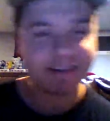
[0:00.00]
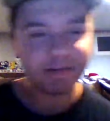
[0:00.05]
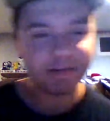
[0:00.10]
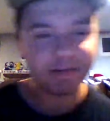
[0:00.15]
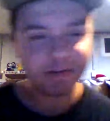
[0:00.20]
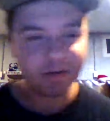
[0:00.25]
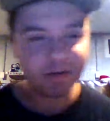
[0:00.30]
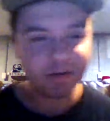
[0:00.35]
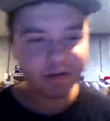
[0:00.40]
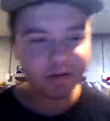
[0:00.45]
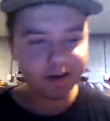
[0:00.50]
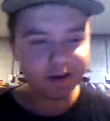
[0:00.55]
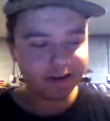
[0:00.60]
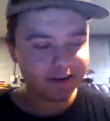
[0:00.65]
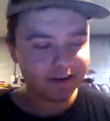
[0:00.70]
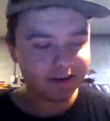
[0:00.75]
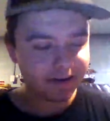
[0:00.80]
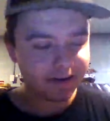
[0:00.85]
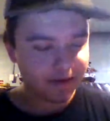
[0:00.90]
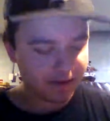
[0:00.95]

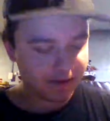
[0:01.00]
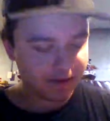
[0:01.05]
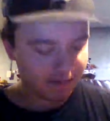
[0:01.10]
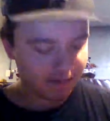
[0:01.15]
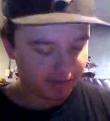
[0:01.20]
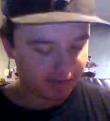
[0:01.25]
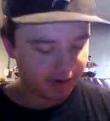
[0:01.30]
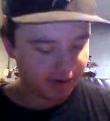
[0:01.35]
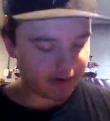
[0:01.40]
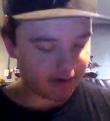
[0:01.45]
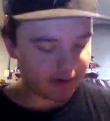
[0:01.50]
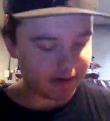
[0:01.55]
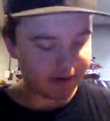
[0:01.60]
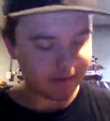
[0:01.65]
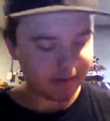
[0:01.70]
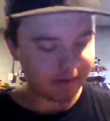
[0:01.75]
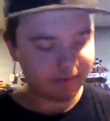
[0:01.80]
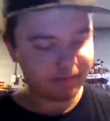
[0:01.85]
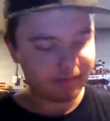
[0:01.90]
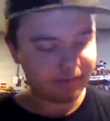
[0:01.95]
rewind.
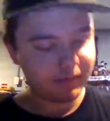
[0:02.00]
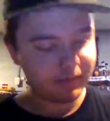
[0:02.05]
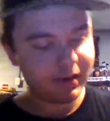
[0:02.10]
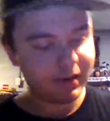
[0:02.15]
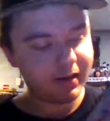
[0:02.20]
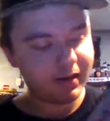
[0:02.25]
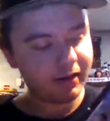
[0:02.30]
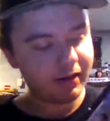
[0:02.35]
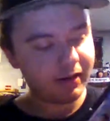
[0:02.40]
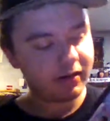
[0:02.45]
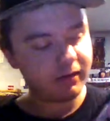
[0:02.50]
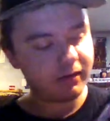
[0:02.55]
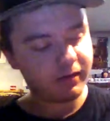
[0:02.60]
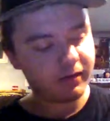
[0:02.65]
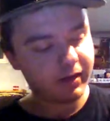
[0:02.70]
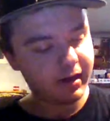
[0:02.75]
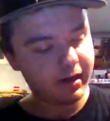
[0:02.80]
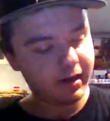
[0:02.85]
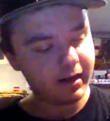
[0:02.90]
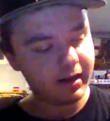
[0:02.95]
The disc for
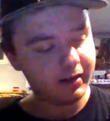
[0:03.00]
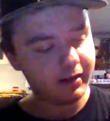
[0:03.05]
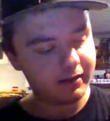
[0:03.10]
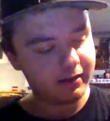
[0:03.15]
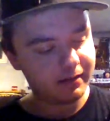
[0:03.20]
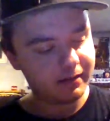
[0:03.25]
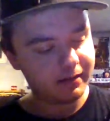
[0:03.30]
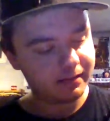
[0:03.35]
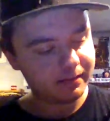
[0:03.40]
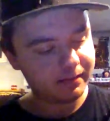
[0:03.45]
The Heat.